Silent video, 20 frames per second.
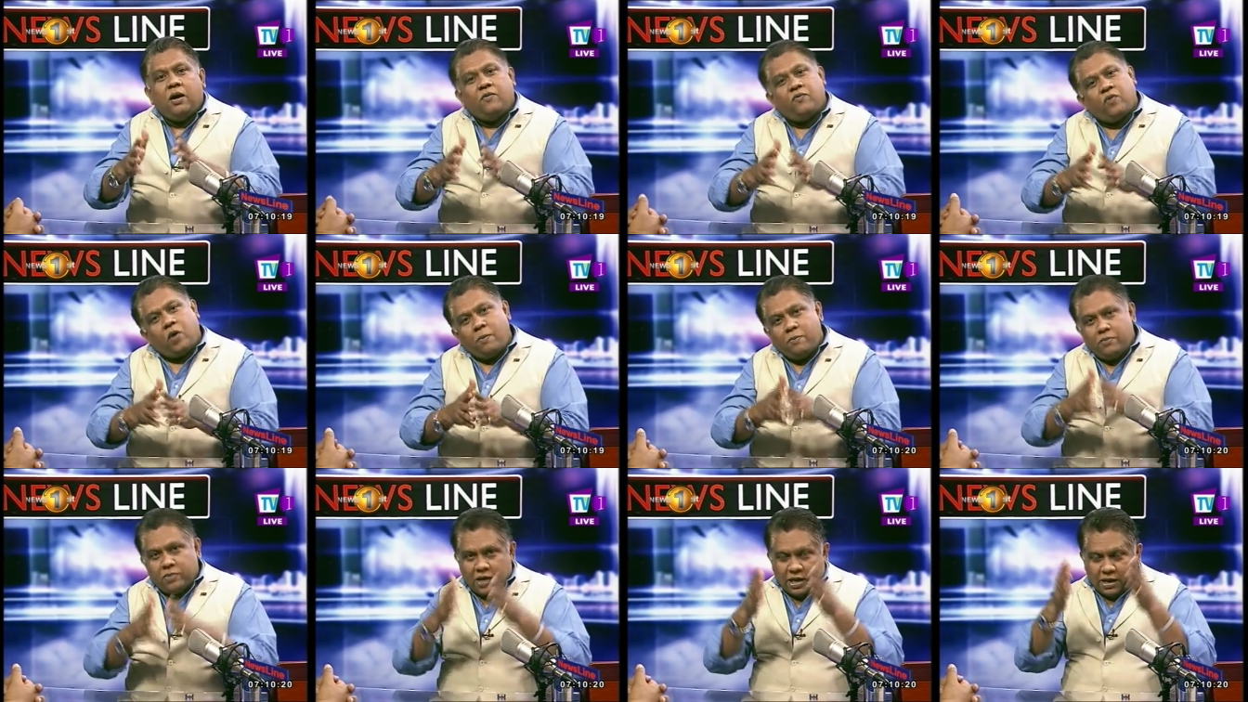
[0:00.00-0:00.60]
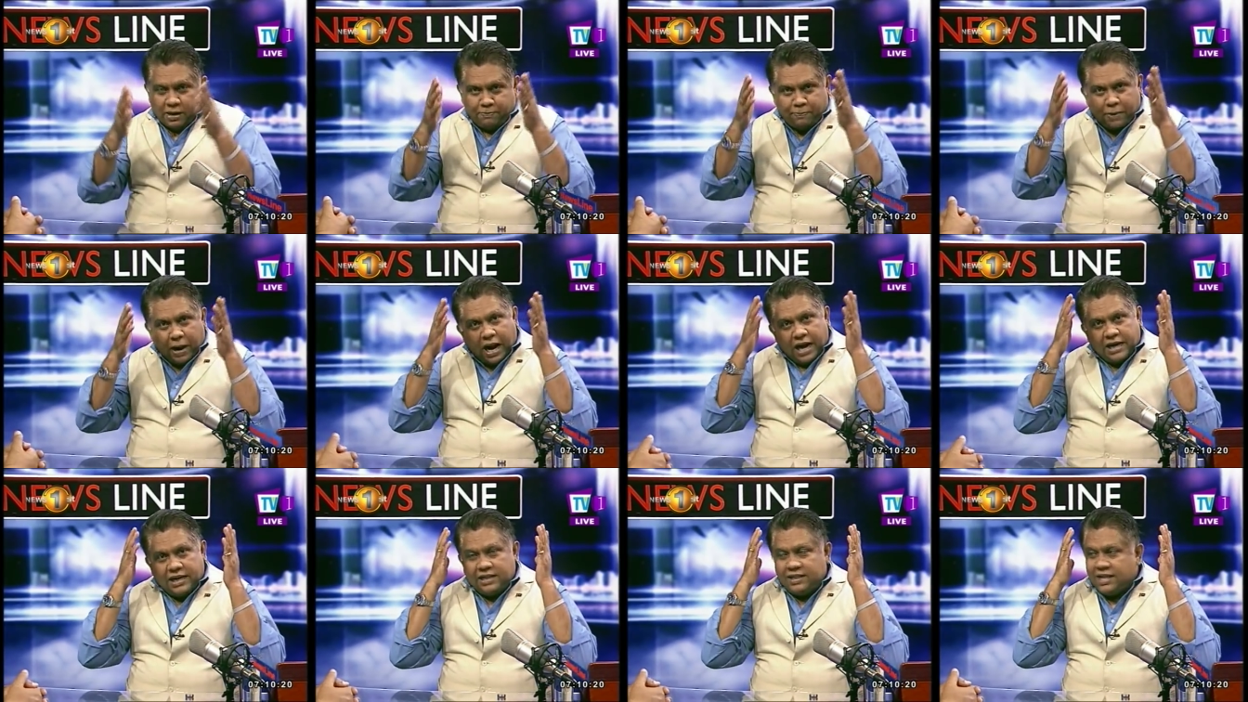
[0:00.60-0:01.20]
from a
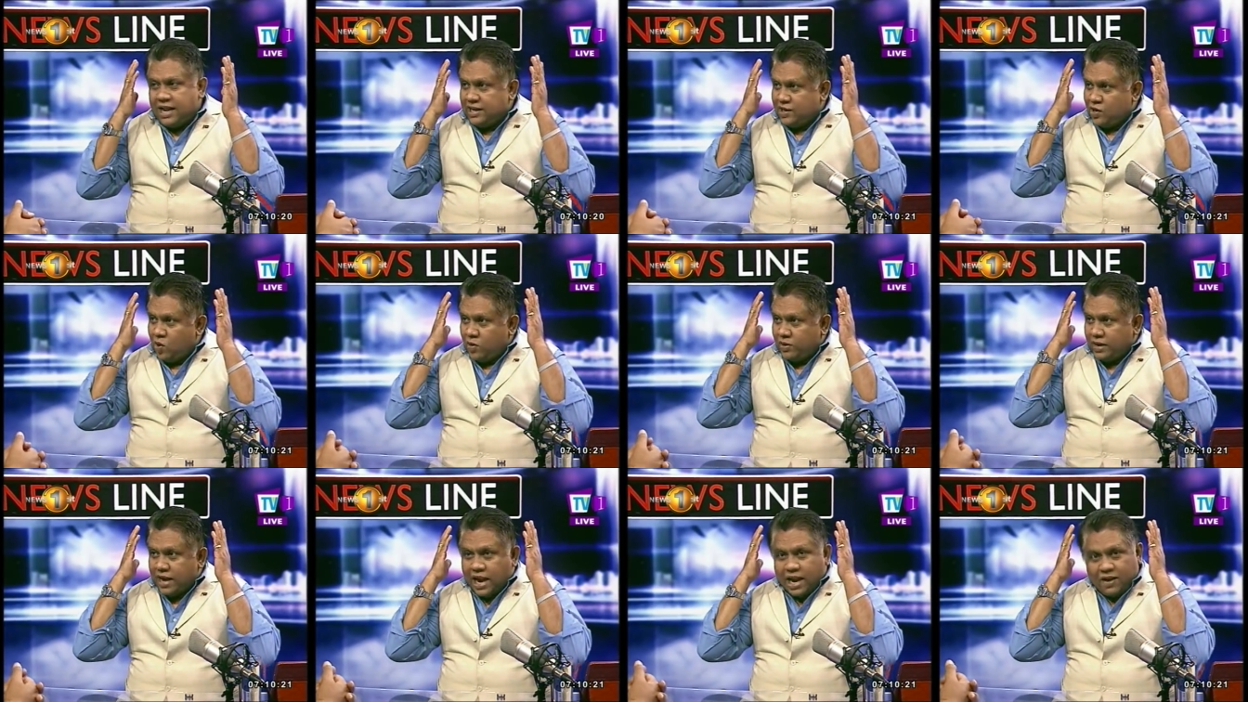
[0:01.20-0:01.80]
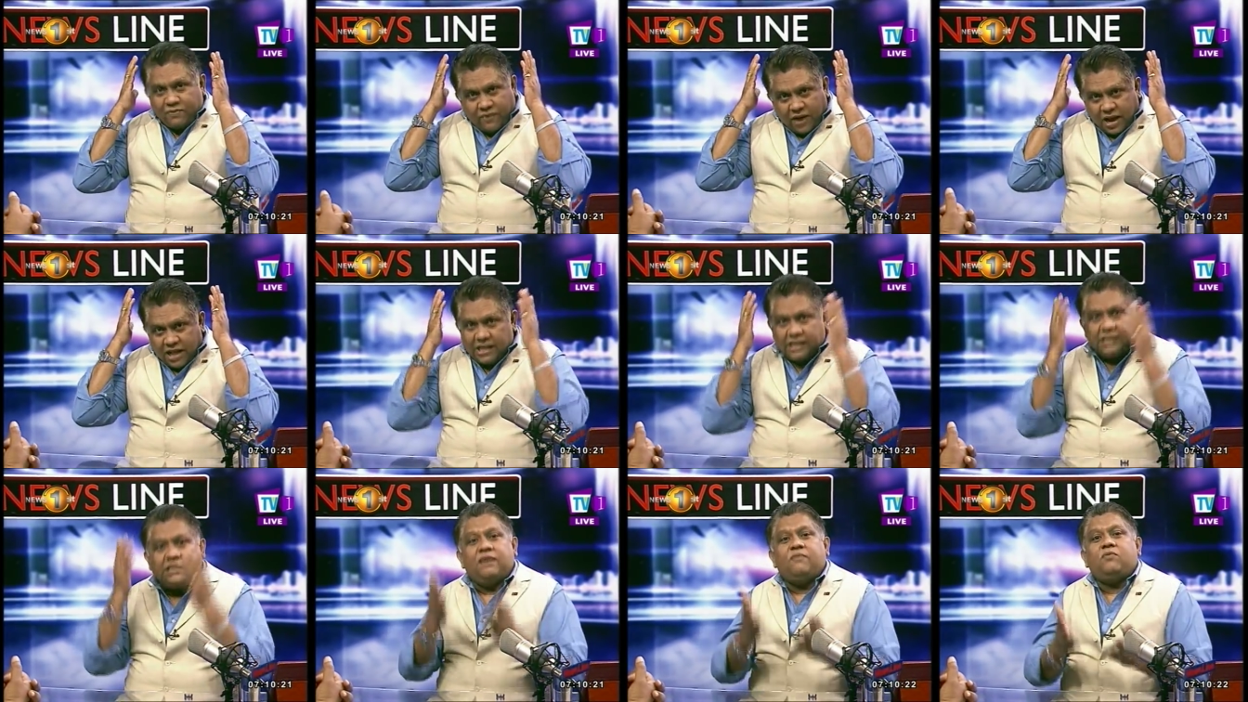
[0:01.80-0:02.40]
party that your
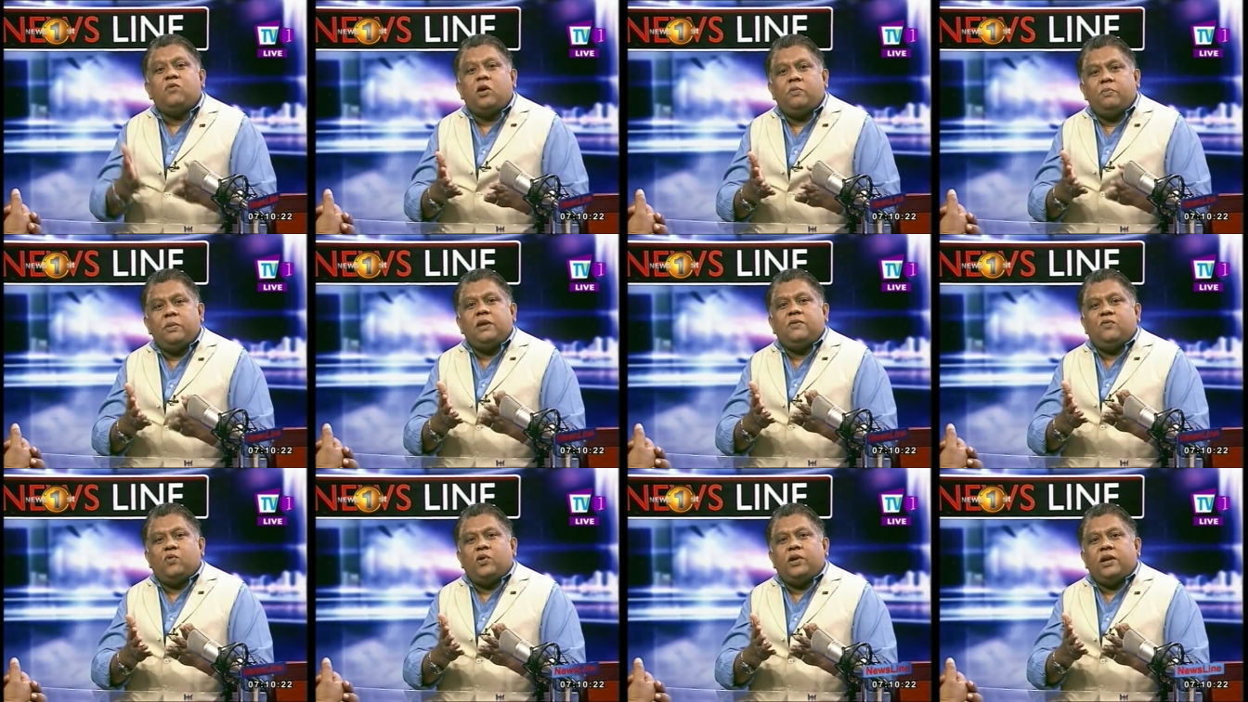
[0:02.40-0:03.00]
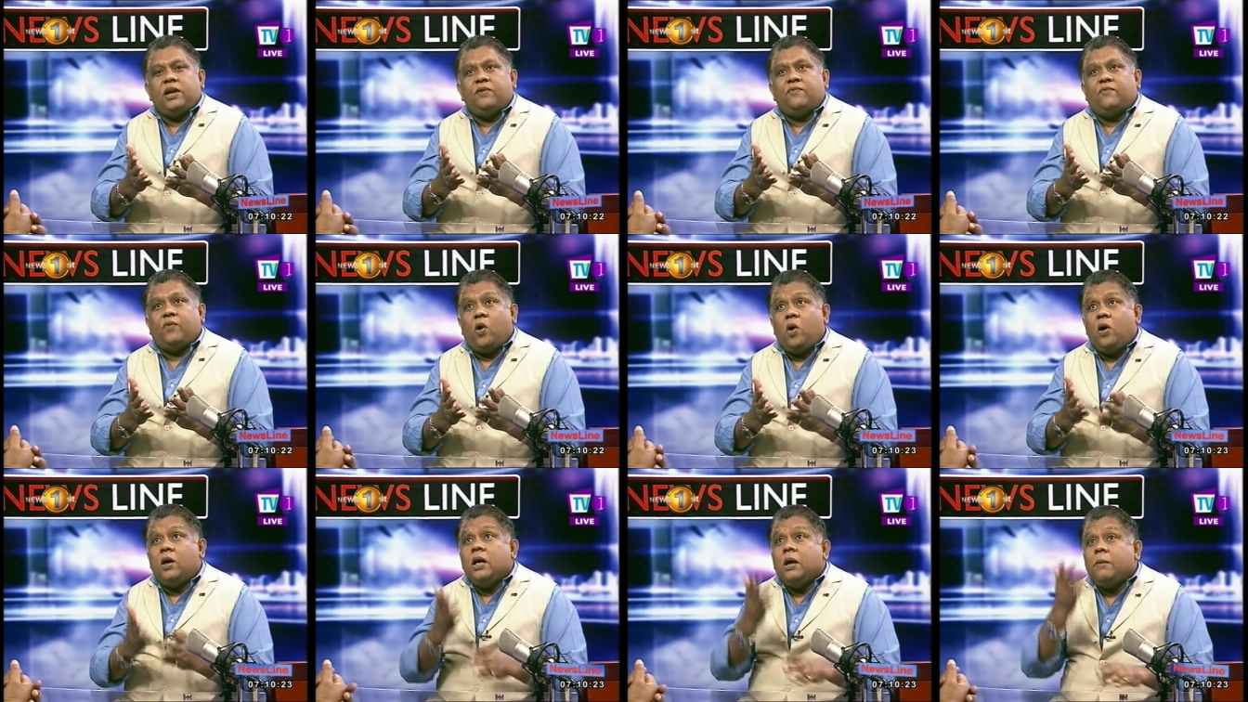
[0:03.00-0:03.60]
grandfathers have not been voting
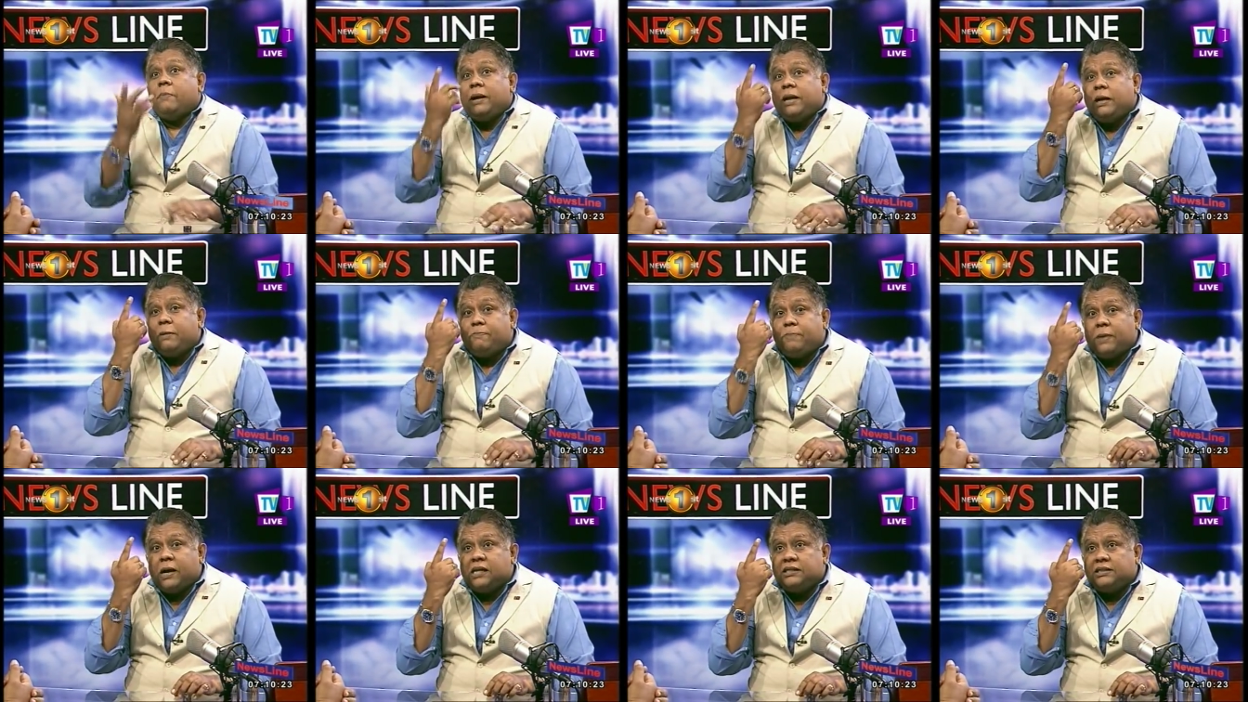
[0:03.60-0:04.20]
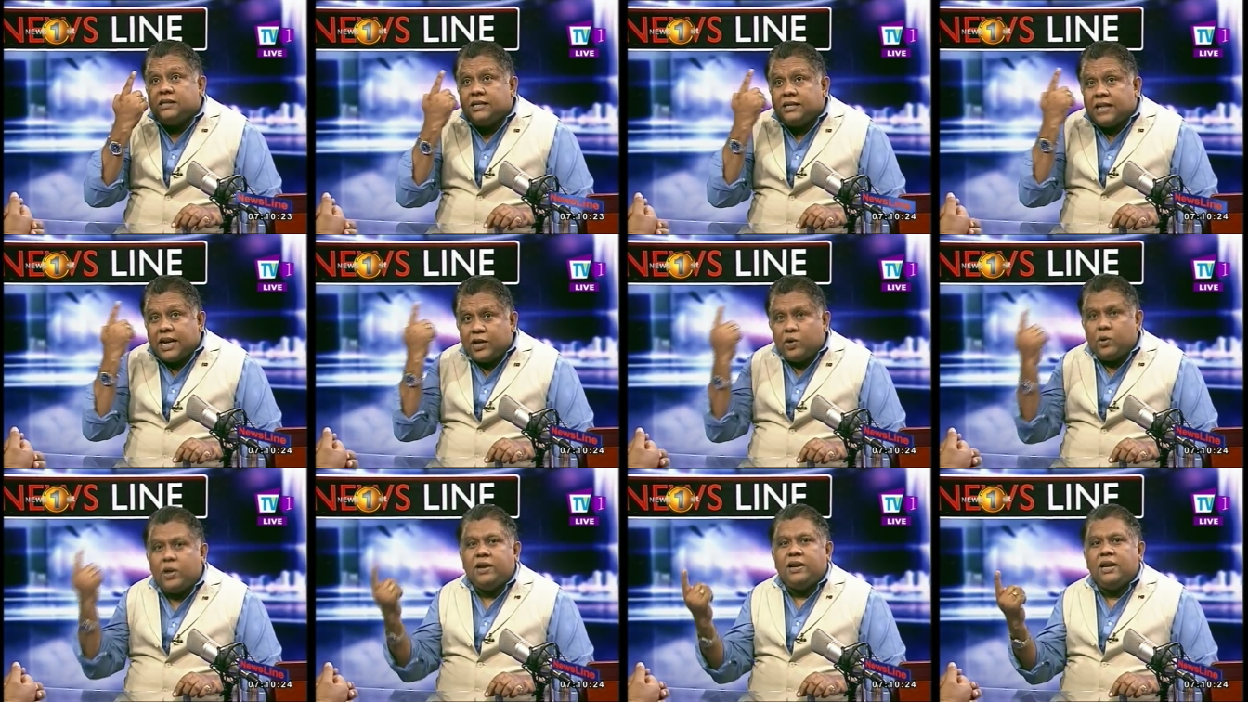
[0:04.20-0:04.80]
for, but a person
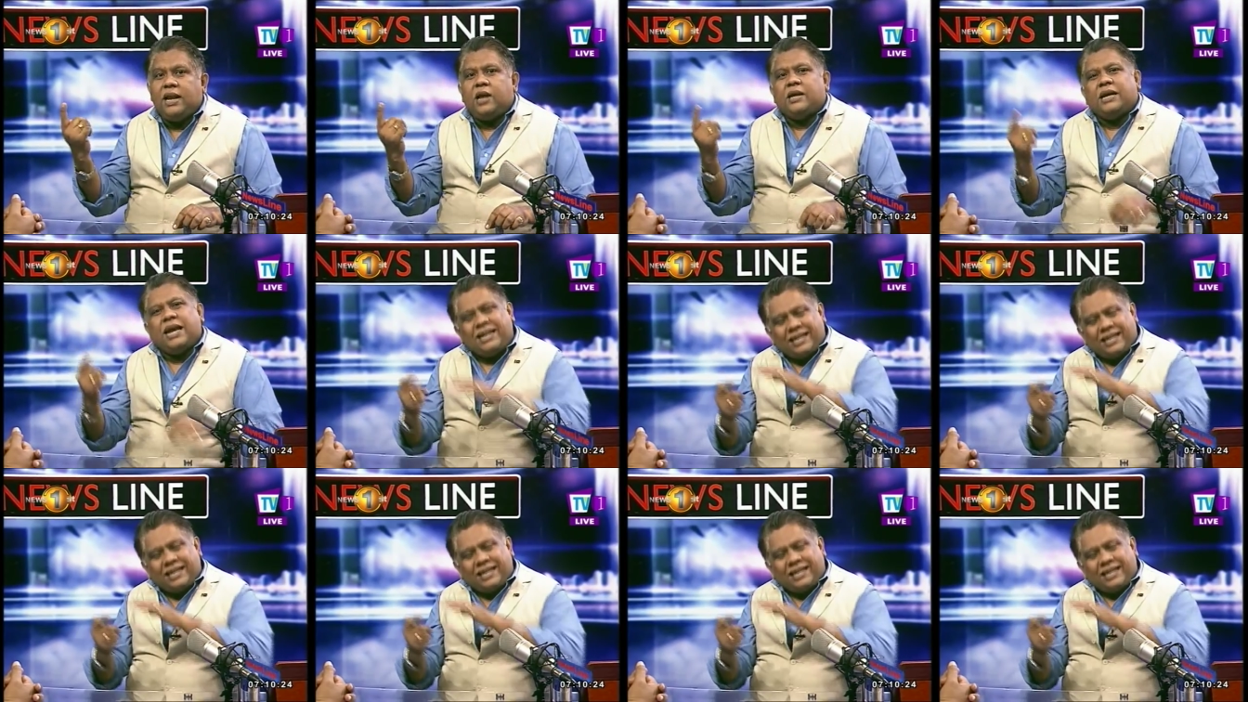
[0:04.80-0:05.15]
that you can elect.